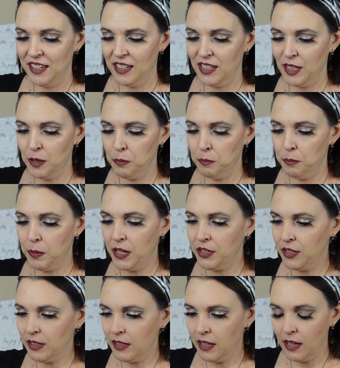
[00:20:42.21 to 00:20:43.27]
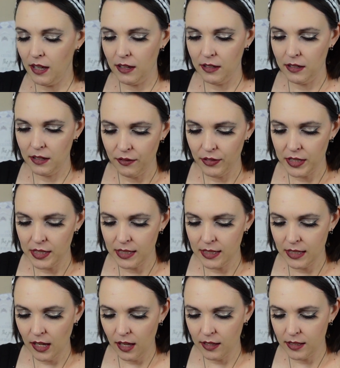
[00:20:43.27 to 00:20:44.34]
Especially if it
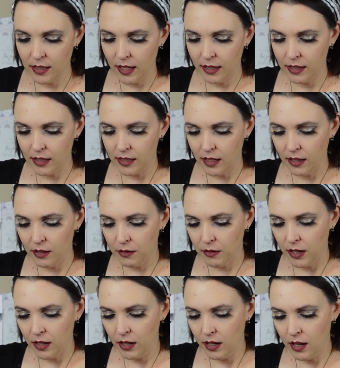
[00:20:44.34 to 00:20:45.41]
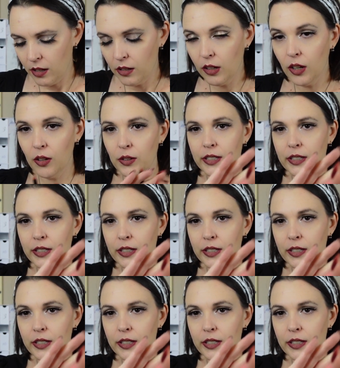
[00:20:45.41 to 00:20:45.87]
stains like this other one. Oh,